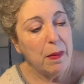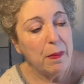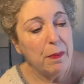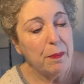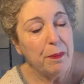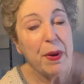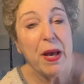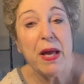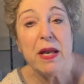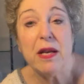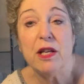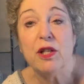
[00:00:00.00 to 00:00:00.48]

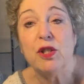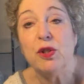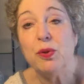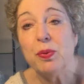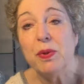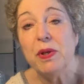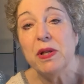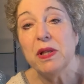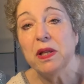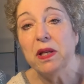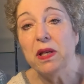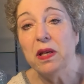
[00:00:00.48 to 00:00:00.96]
But it's
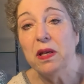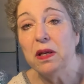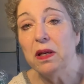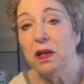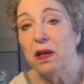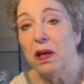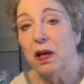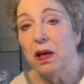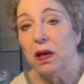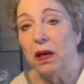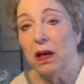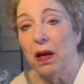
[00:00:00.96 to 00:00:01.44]

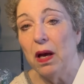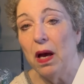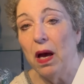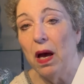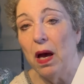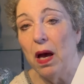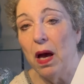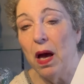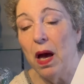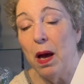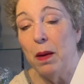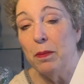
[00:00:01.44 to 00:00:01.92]
really
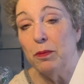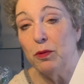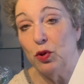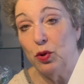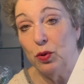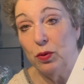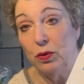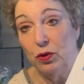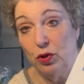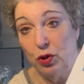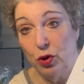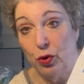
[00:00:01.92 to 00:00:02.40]
um,
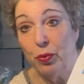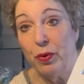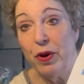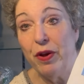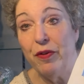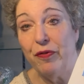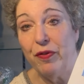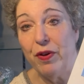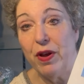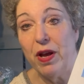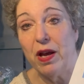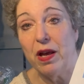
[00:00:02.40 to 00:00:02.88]

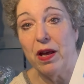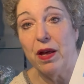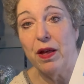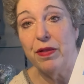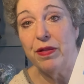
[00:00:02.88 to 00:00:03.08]
terrific